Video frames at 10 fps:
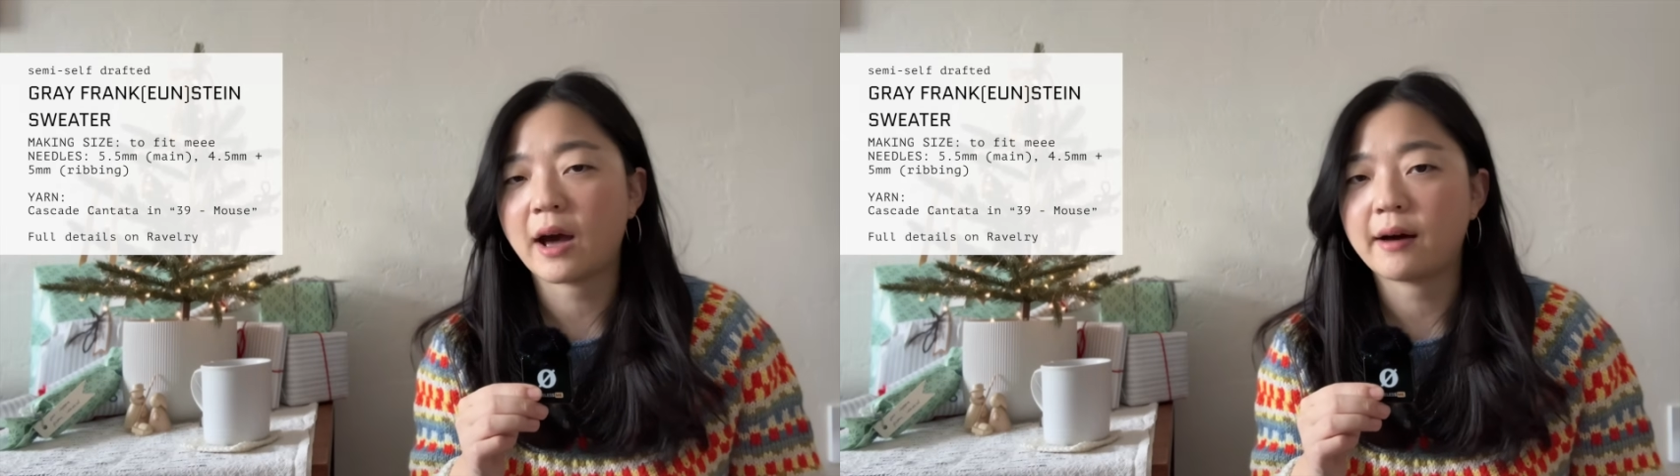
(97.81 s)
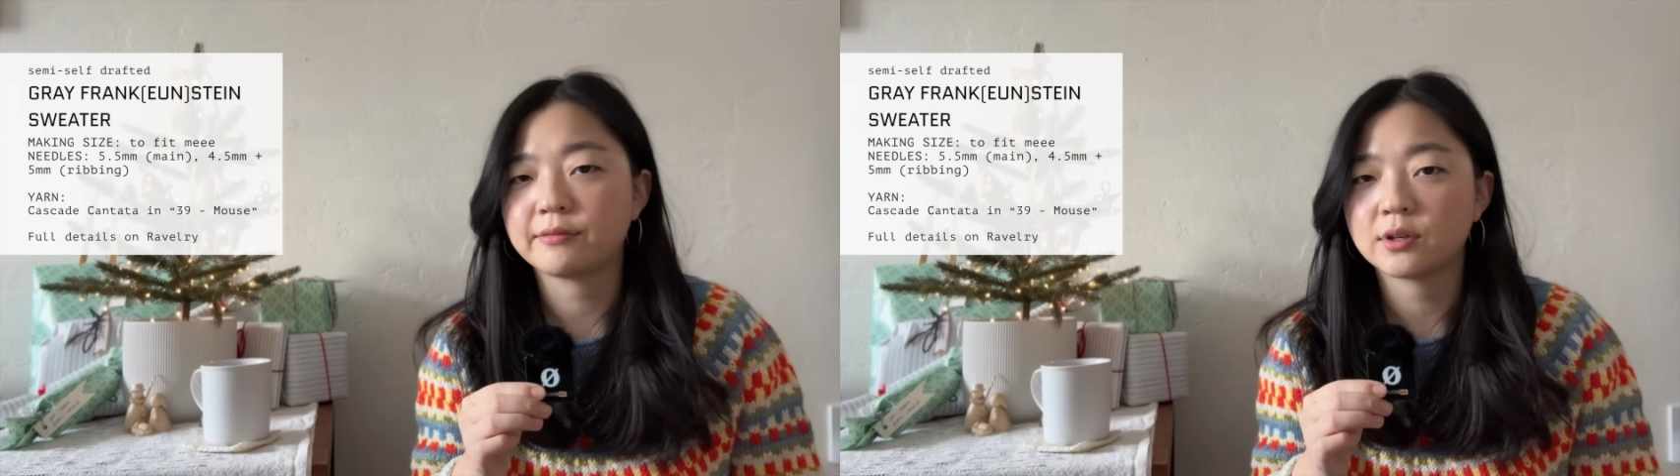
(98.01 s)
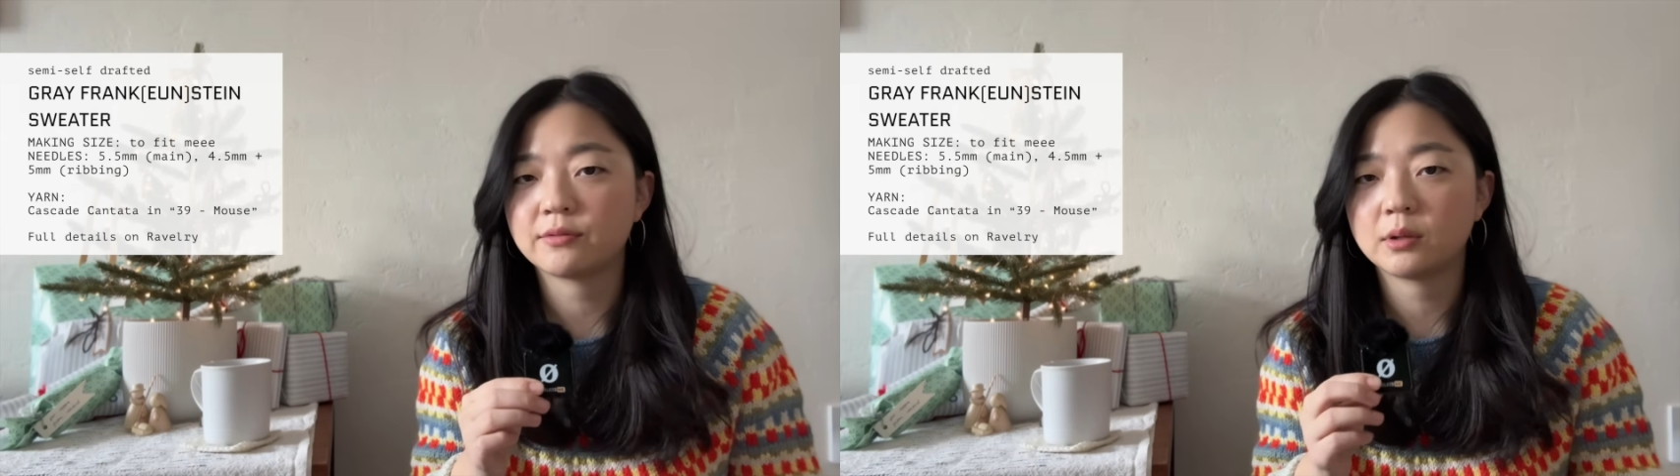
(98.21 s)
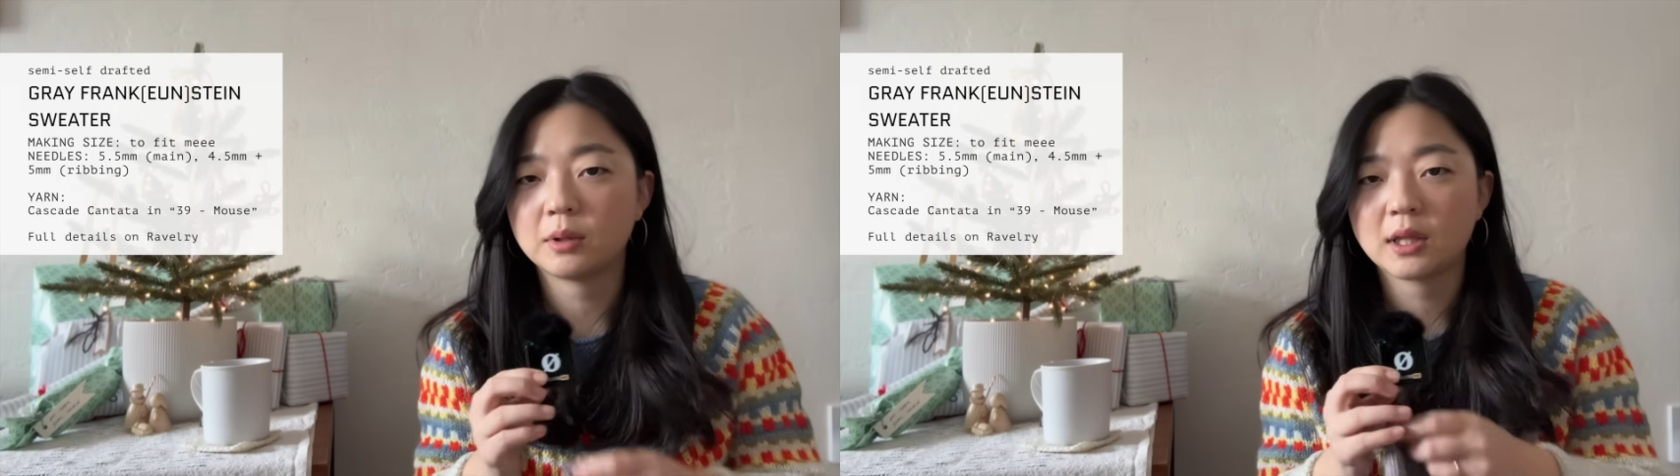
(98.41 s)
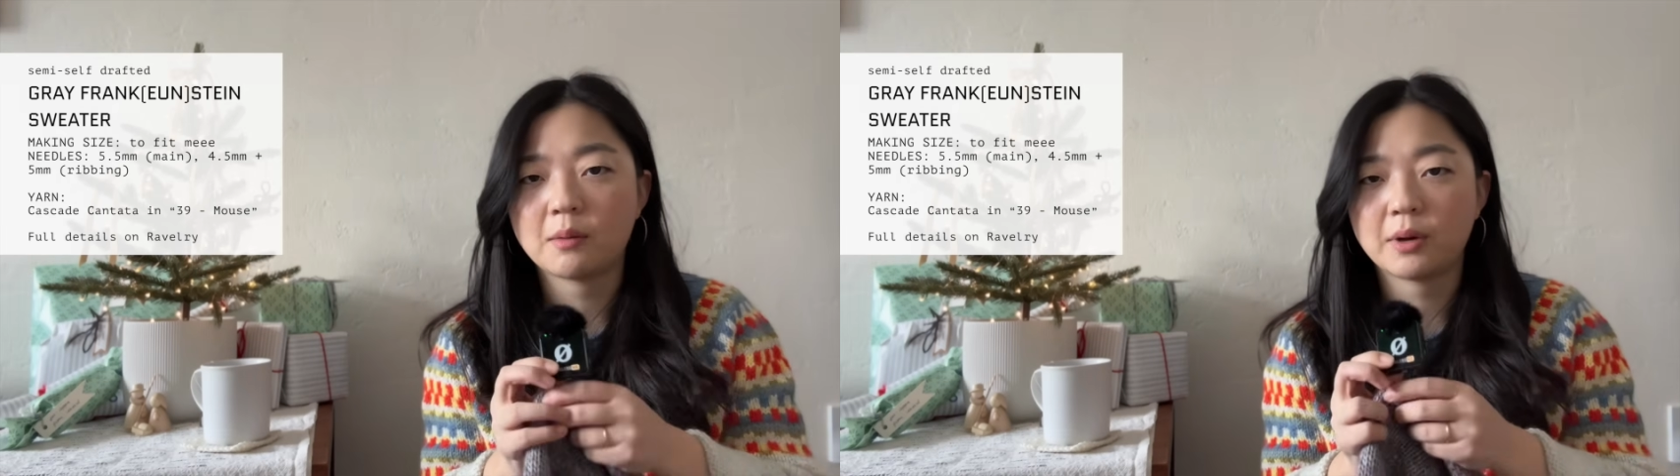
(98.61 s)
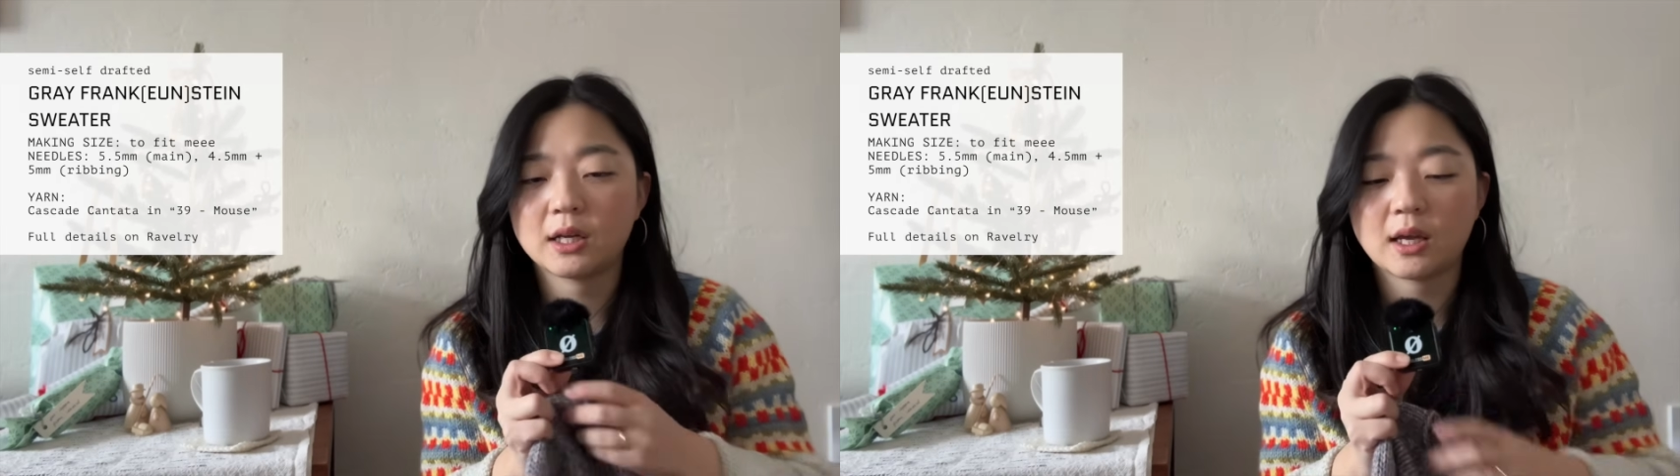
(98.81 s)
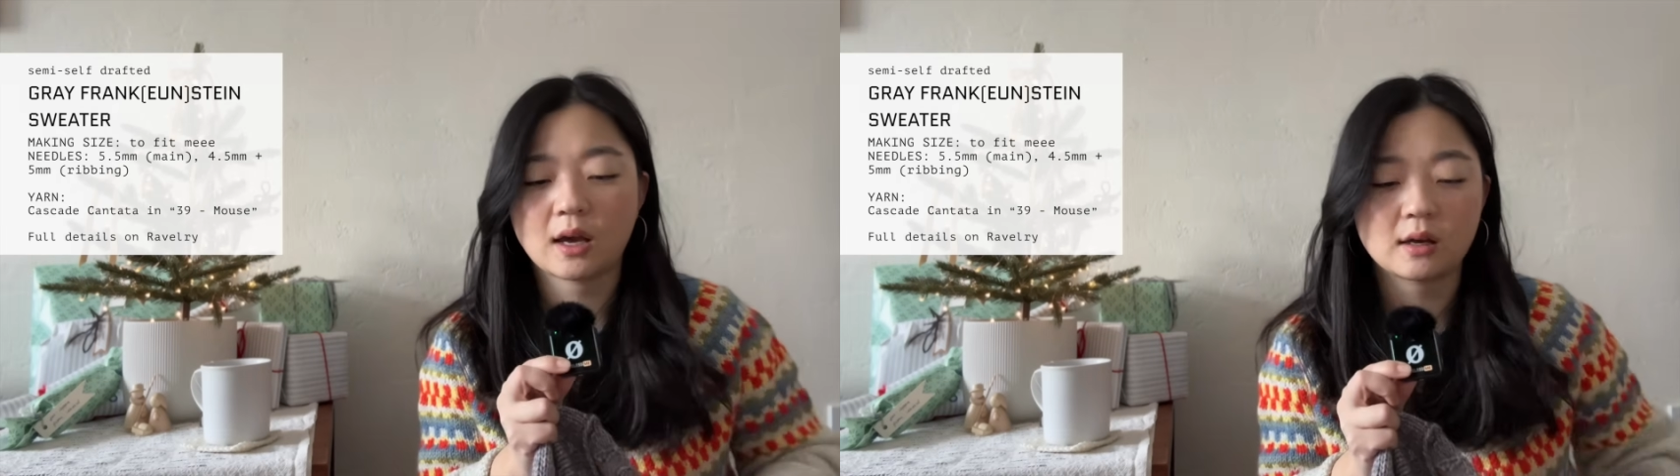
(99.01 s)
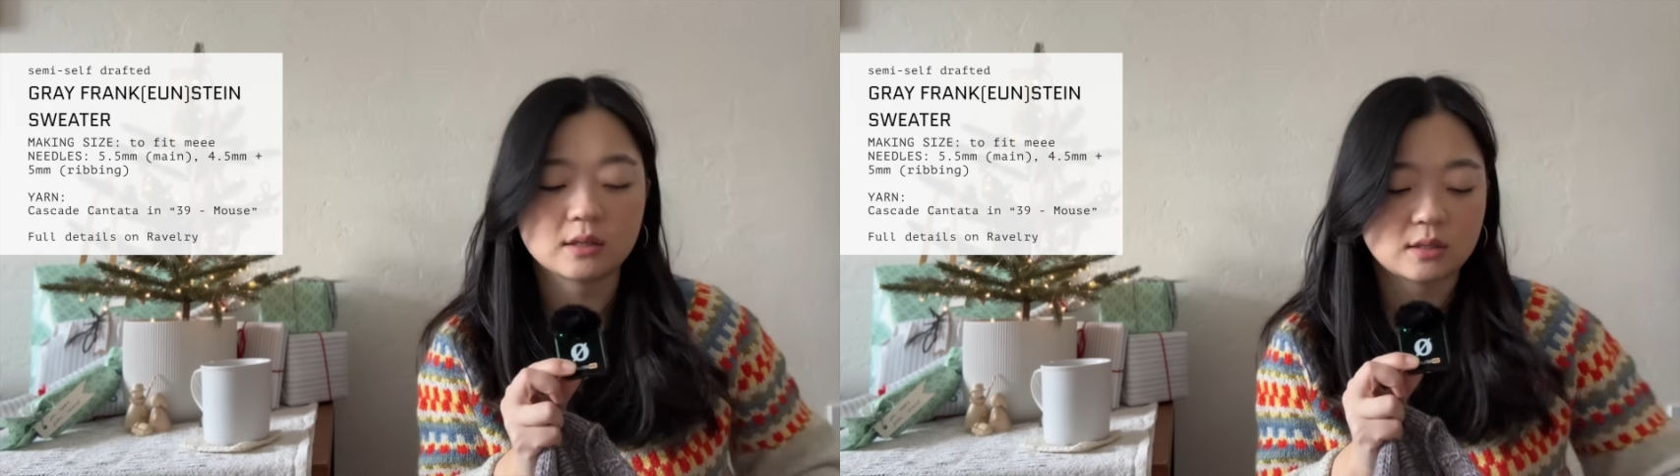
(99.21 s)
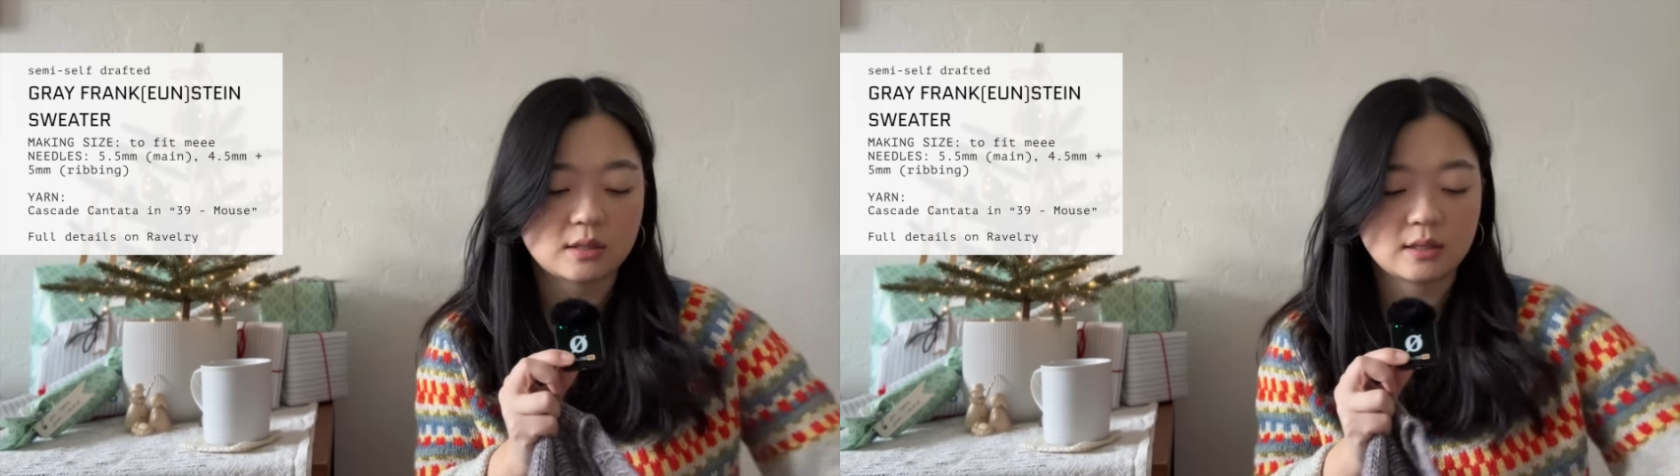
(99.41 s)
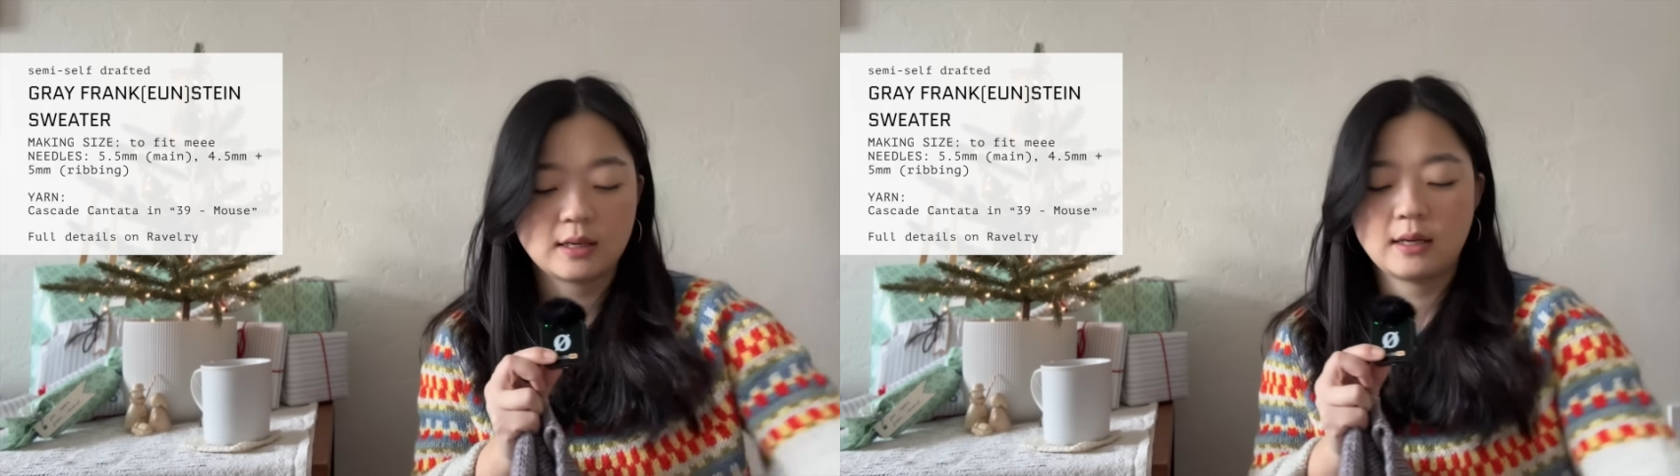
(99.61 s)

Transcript: after filming that podcast.